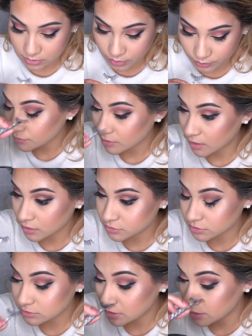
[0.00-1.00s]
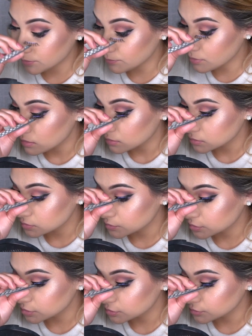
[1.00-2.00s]
So the extra time
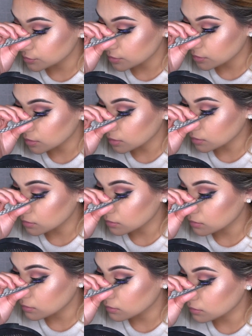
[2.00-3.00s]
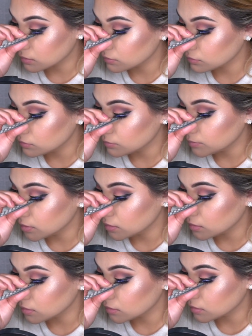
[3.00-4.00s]
to ensure that they'll
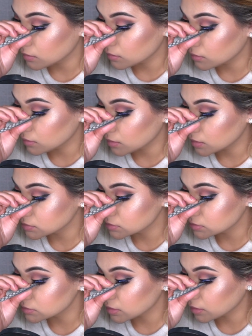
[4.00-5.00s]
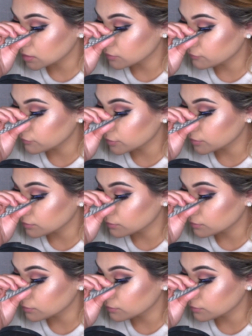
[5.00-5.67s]
be nice and tacky for you.